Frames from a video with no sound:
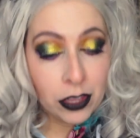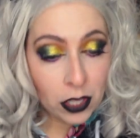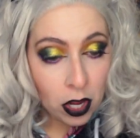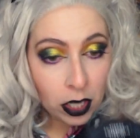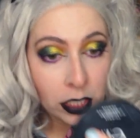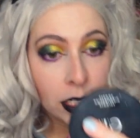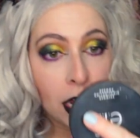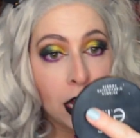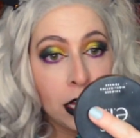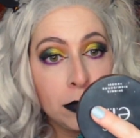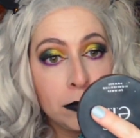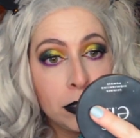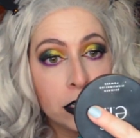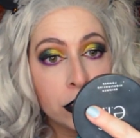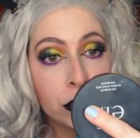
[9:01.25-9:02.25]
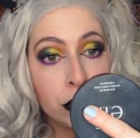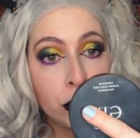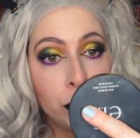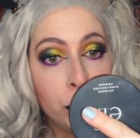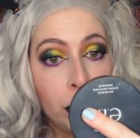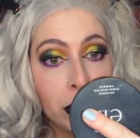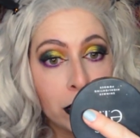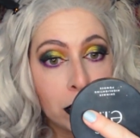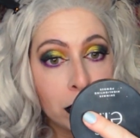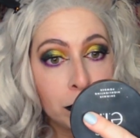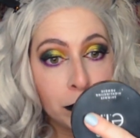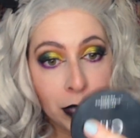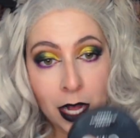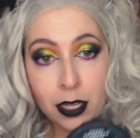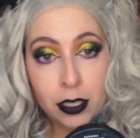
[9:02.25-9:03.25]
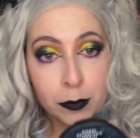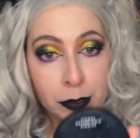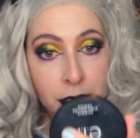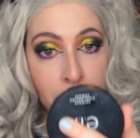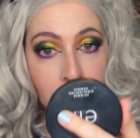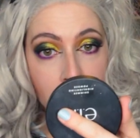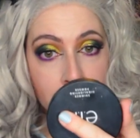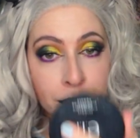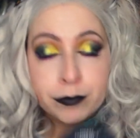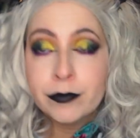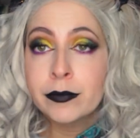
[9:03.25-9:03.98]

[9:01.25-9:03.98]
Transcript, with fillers: long time to wear black lipstick,